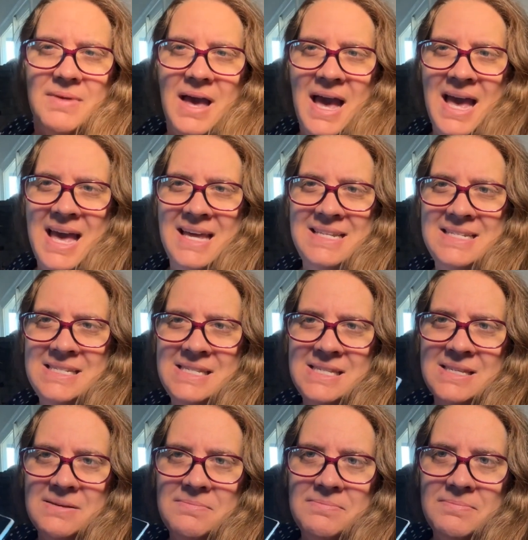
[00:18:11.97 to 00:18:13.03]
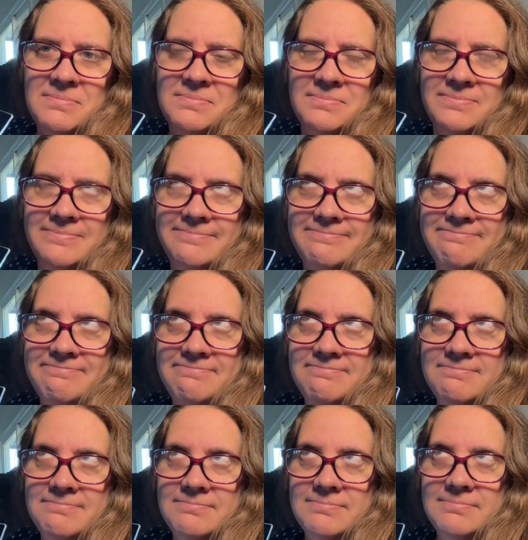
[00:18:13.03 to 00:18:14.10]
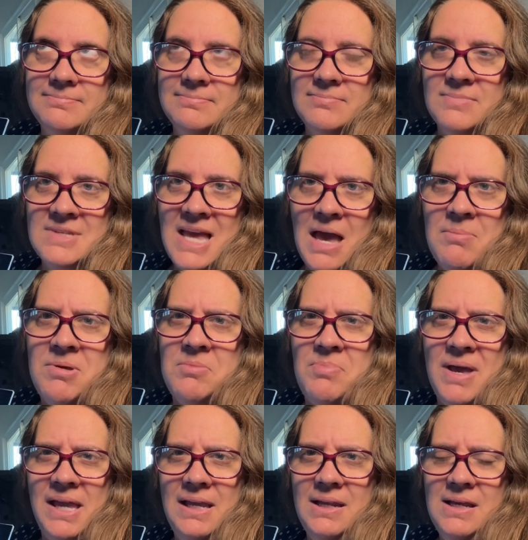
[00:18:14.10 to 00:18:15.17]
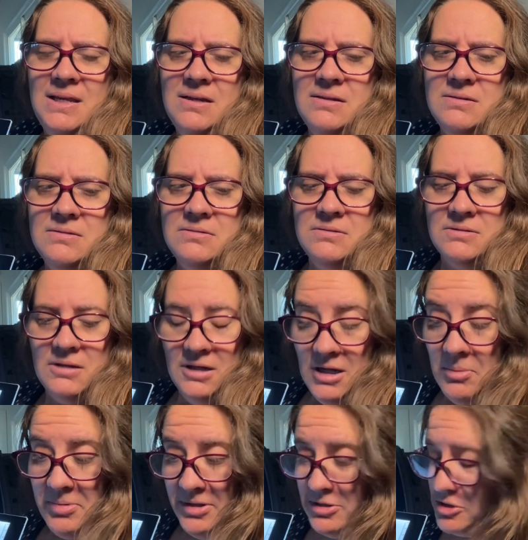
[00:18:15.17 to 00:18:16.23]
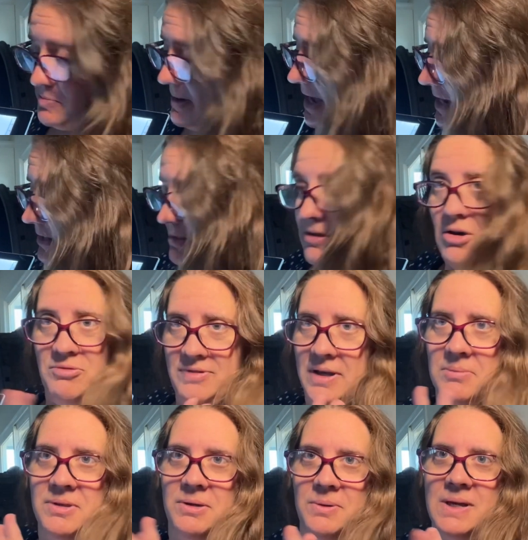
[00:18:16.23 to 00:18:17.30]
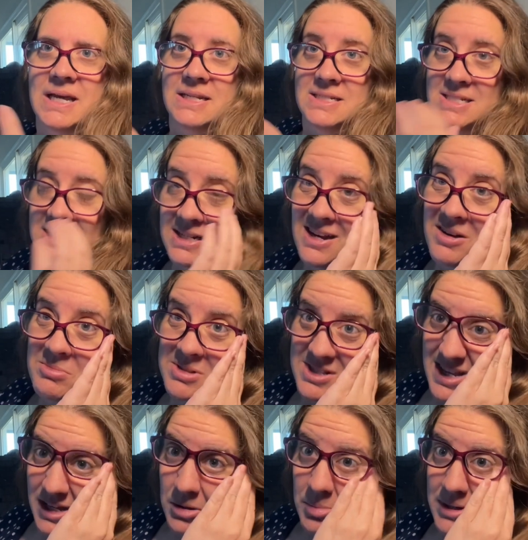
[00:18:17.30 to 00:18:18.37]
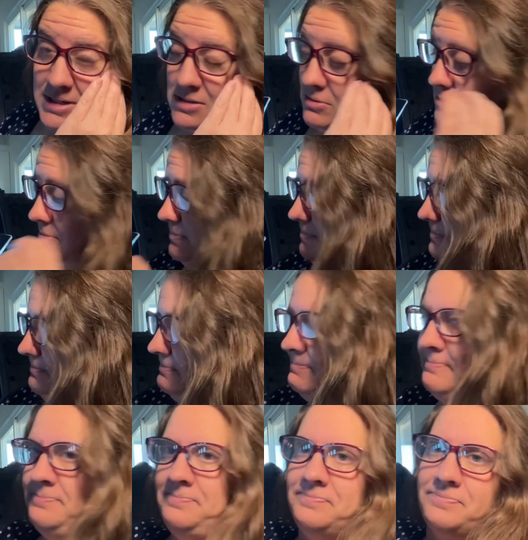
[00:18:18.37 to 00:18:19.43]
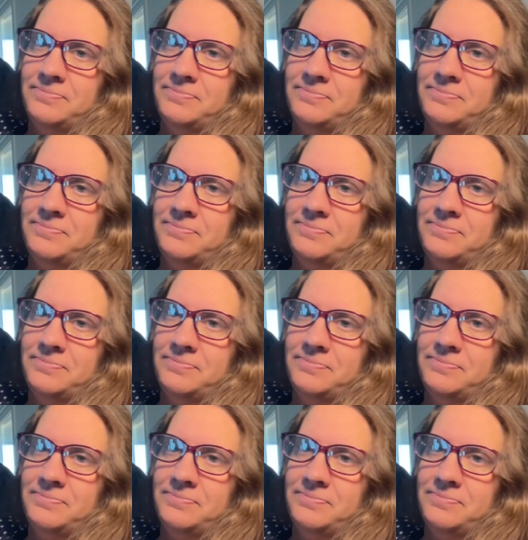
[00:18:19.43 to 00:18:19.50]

I did some diamond painting a couple years back. The whole family, we kind of did it almost like a puzzle. And